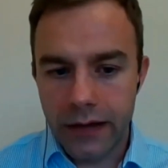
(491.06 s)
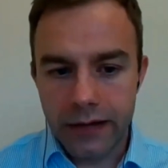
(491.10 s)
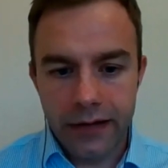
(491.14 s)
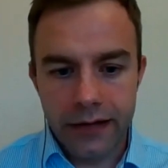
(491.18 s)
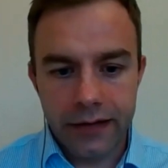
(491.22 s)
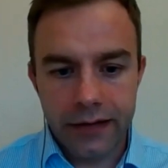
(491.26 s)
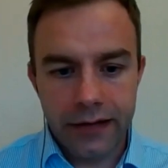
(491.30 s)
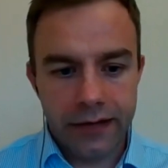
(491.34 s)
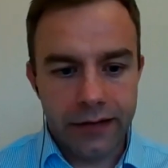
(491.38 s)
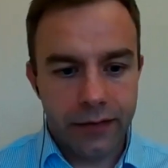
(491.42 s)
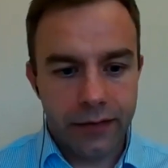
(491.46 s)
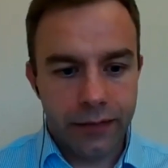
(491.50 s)

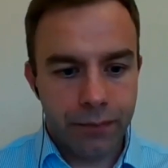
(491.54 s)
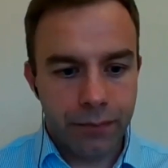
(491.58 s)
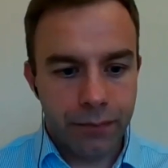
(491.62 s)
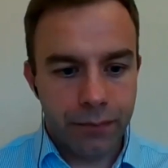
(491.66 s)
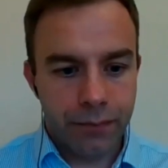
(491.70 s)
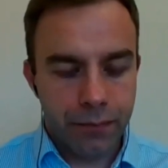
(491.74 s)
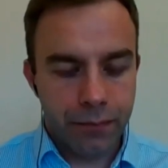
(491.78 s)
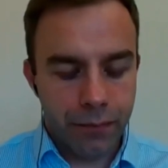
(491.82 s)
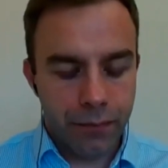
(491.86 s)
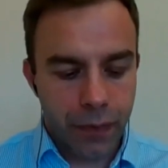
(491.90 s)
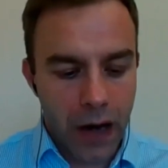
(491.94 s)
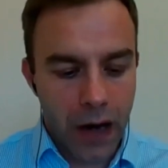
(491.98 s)
this
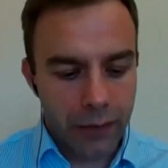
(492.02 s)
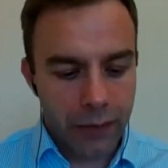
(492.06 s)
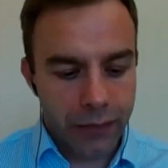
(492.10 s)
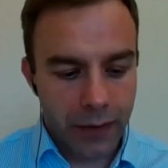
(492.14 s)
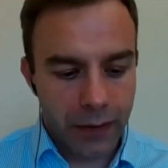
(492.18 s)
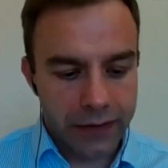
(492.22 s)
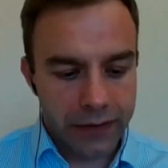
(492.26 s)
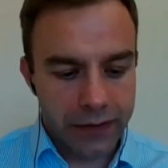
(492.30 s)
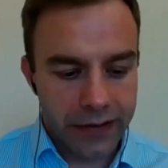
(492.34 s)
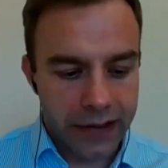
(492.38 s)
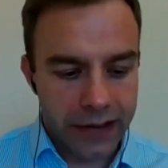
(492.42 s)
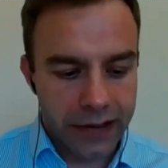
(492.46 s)
perhaps
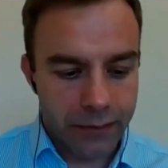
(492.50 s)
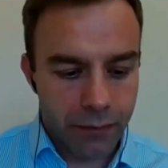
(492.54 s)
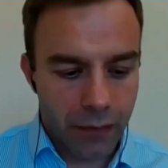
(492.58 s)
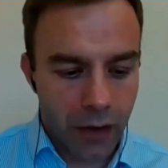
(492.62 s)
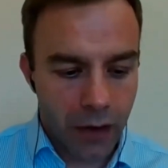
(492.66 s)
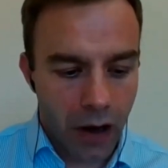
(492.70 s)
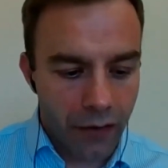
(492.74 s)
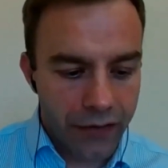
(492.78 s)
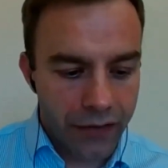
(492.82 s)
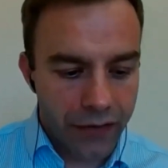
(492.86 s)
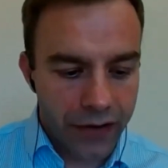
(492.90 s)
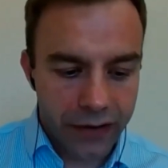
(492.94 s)
might seem
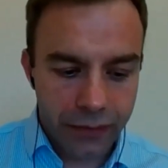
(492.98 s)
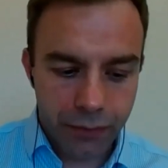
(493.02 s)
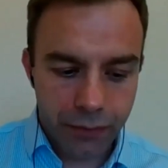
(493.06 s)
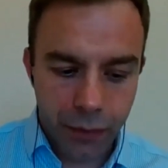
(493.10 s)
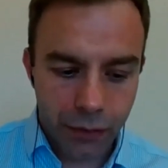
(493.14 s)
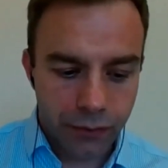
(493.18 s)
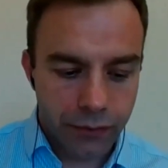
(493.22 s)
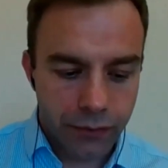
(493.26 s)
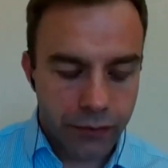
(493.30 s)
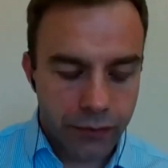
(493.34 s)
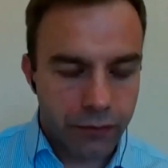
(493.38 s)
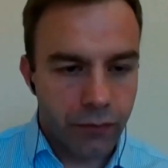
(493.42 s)
obvious,
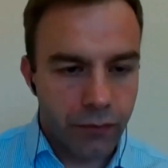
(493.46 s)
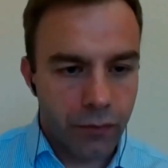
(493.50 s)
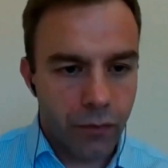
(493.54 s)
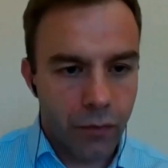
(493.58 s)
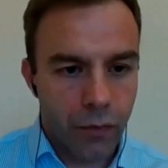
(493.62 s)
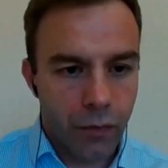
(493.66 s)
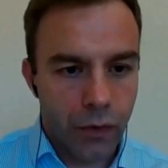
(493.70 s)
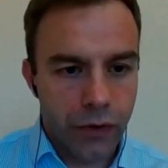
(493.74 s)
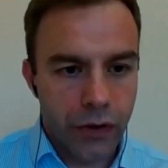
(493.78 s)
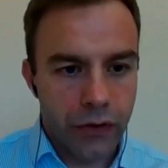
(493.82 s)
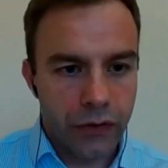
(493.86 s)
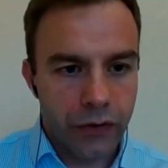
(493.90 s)
but
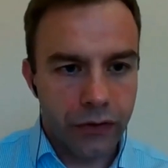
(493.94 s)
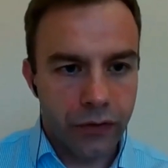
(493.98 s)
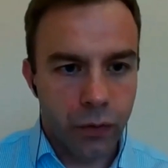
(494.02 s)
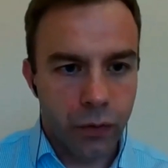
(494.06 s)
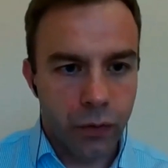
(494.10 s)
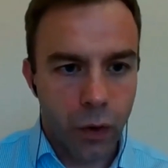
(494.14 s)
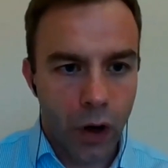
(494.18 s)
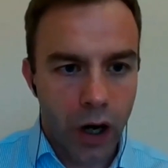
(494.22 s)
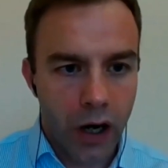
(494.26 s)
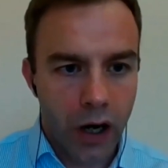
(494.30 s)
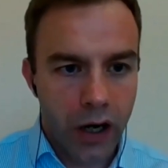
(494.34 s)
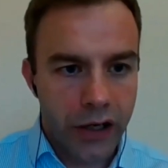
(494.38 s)
use
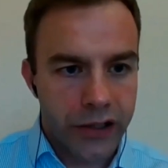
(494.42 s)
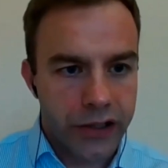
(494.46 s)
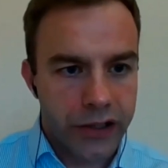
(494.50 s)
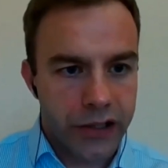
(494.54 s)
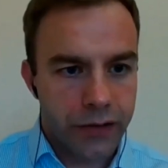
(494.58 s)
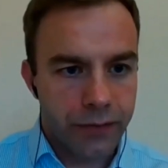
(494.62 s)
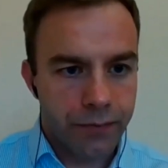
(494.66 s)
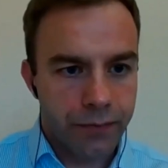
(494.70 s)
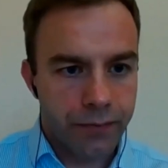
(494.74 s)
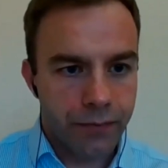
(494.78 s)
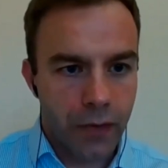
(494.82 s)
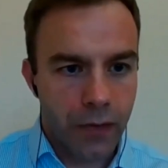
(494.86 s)
Word
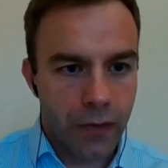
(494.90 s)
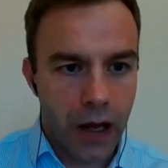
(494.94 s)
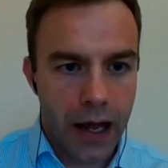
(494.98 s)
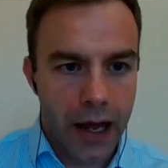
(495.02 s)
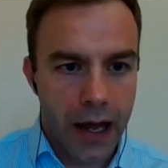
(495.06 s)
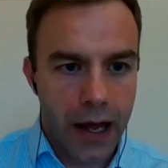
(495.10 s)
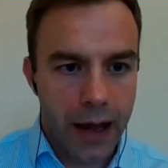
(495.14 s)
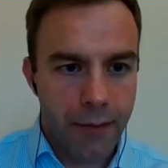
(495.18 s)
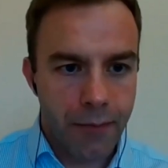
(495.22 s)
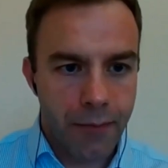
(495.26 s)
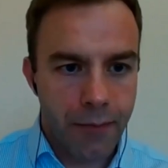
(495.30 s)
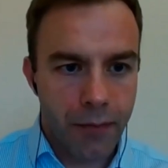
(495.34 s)

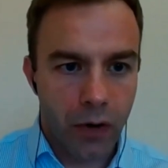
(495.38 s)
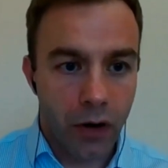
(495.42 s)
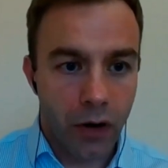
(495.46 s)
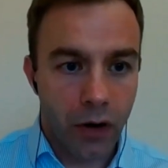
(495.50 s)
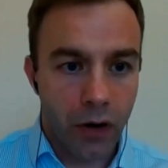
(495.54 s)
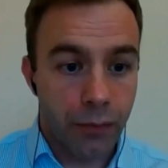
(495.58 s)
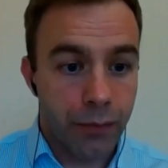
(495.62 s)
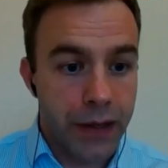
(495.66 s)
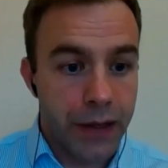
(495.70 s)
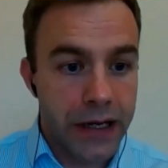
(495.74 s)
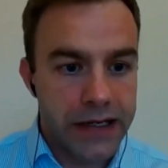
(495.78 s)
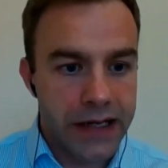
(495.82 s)
or
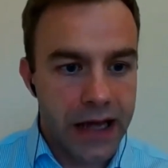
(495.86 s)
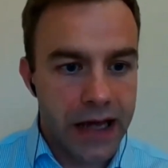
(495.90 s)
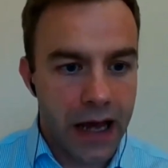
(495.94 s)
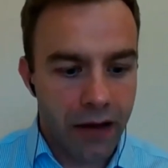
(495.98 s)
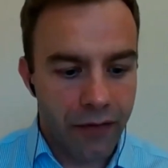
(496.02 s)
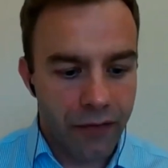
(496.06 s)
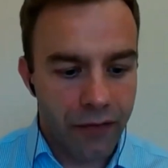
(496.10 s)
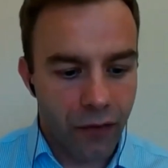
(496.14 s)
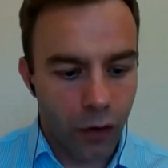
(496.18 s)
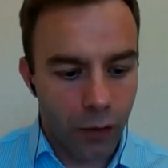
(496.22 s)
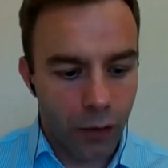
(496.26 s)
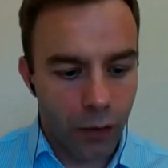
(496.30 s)
a
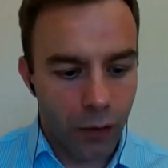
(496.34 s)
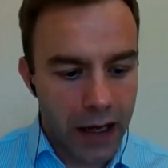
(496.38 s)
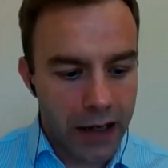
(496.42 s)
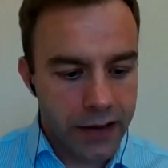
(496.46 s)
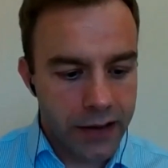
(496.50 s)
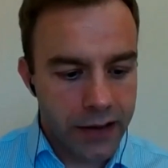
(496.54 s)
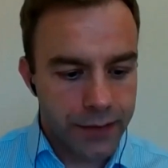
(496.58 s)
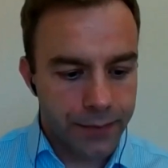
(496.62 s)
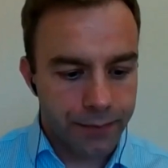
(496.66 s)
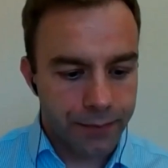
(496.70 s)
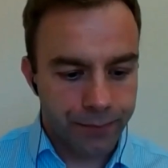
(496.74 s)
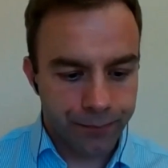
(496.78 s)
PDF format.
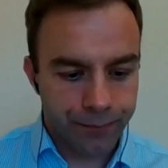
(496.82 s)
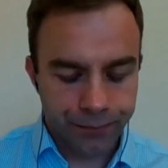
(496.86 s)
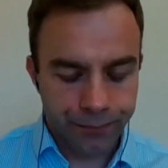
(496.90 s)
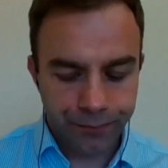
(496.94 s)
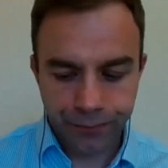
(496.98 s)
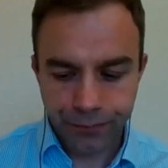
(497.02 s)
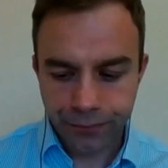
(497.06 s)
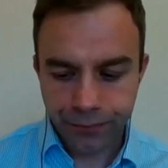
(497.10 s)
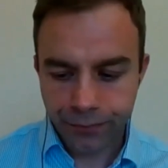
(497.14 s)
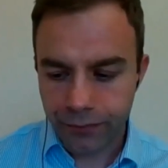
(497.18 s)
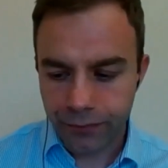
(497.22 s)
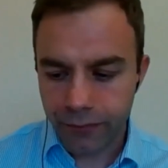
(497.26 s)

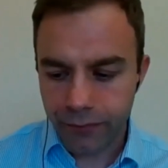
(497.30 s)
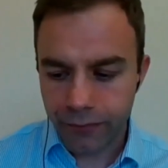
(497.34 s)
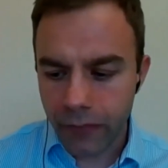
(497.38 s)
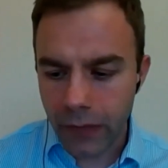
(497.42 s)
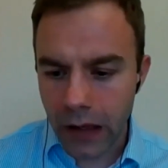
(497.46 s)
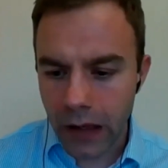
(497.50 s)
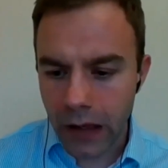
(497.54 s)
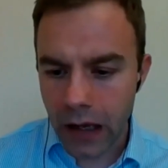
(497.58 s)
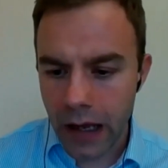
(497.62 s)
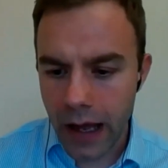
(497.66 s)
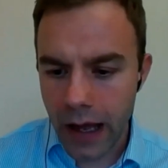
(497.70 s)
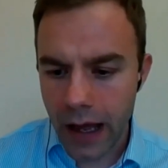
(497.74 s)

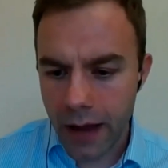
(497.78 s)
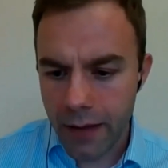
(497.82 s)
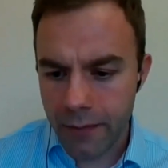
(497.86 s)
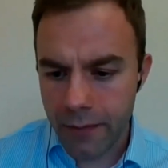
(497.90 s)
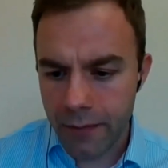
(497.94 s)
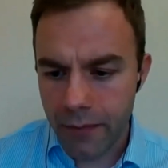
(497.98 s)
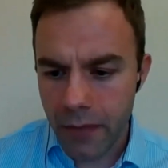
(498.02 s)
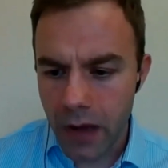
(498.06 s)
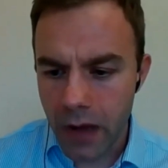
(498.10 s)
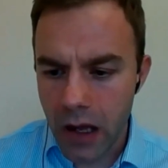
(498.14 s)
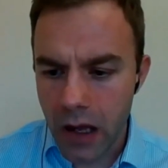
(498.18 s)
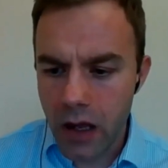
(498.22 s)

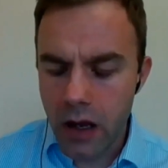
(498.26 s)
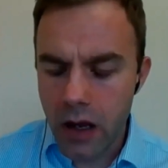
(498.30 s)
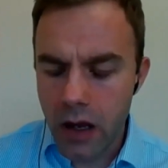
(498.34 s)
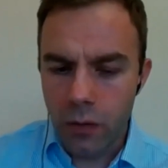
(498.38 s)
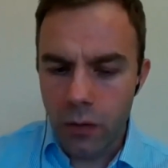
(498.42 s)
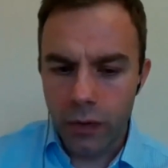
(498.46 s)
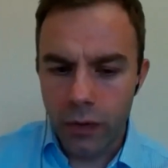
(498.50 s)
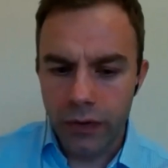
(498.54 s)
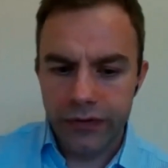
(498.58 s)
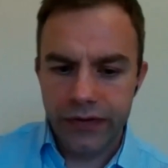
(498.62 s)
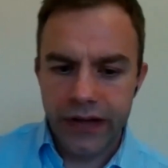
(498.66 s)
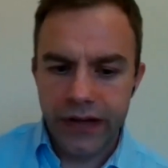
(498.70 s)

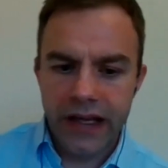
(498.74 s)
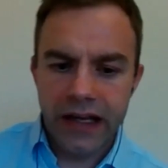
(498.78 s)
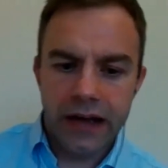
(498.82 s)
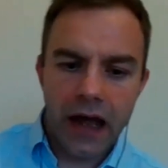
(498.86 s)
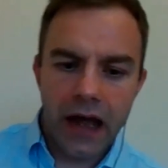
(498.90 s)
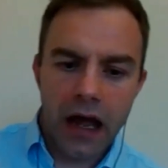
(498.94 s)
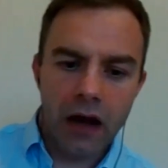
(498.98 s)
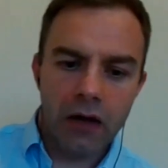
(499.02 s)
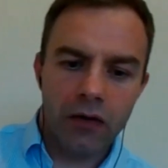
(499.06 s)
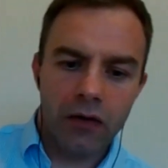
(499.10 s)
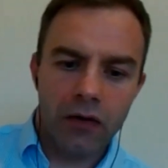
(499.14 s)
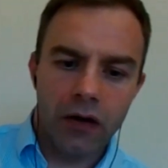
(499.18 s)
We're seeing
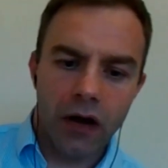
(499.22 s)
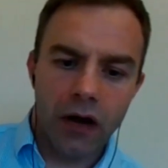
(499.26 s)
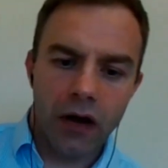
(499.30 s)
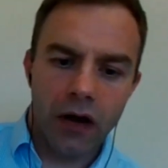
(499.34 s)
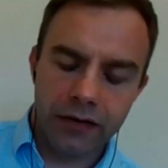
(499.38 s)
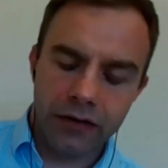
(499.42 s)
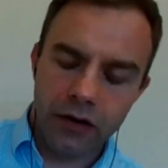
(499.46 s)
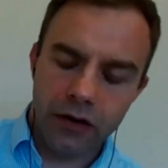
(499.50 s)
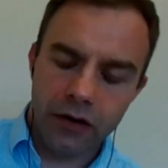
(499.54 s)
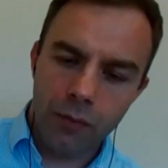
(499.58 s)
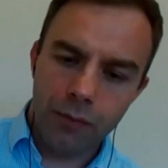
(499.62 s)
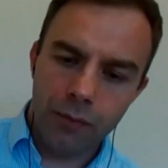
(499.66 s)
now
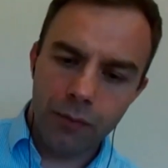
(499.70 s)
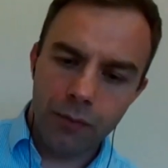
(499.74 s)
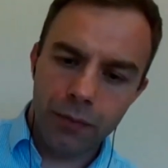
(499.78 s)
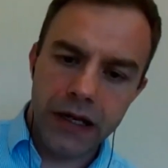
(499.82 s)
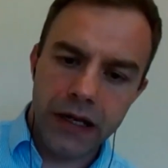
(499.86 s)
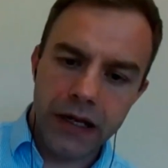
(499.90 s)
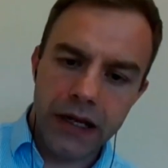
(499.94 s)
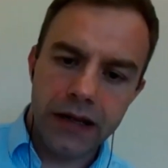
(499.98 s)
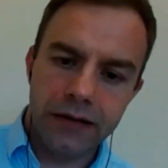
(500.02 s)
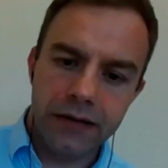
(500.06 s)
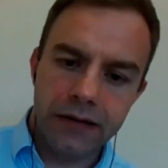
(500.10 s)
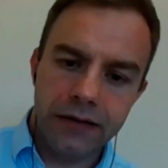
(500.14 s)
lots of
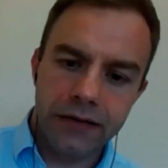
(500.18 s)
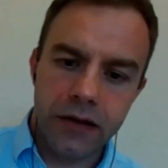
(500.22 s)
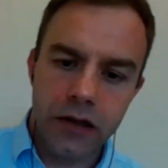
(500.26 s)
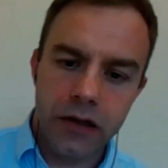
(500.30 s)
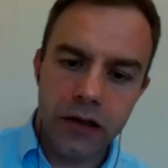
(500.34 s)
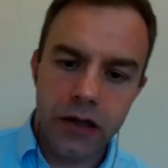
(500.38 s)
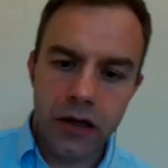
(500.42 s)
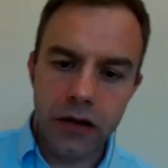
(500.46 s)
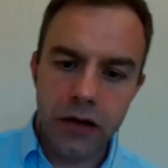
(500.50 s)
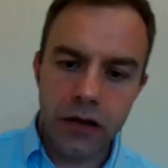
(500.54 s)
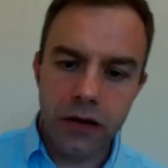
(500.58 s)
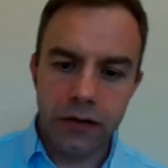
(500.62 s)
companies
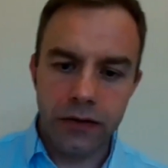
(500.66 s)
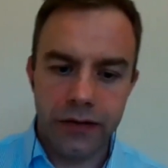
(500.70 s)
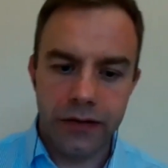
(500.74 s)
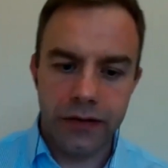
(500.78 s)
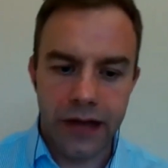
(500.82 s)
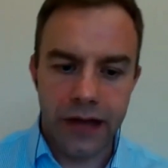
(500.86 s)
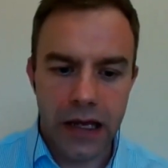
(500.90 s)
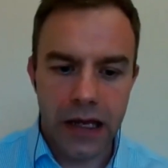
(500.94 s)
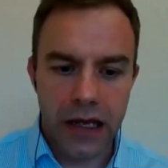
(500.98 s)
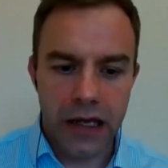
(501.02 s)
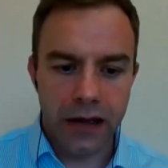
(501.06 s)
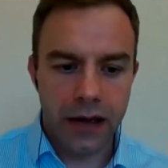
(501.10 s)

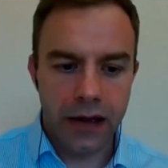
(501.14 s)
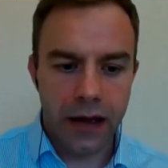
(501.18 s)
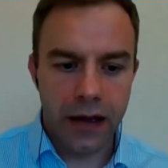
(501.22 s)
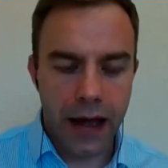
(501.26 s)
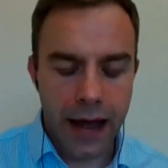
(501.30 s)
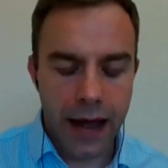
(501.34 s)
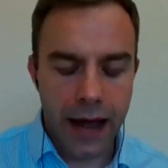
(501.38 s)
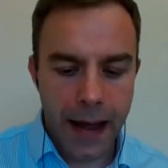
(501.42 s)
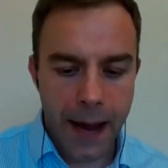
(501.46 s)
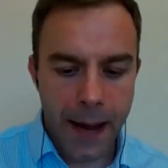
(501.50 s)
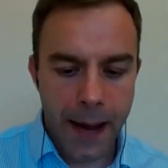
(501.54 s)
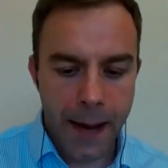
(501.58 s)
using
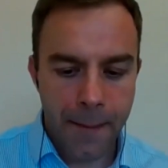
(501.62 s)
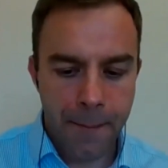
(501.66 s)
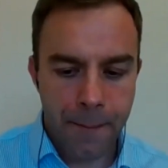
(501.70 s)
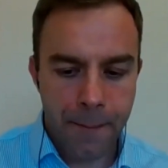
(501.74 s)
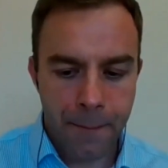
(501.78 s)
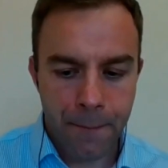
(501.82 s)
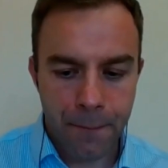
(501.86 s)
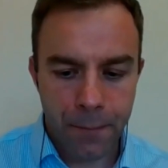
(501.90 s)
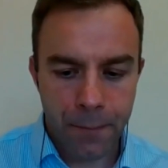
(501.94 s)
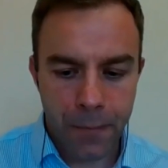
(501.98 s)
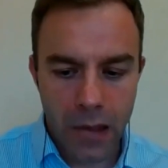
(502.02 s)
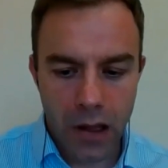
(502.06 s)

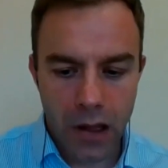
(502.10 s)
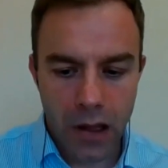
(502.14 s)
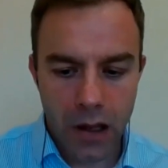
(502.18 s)
HR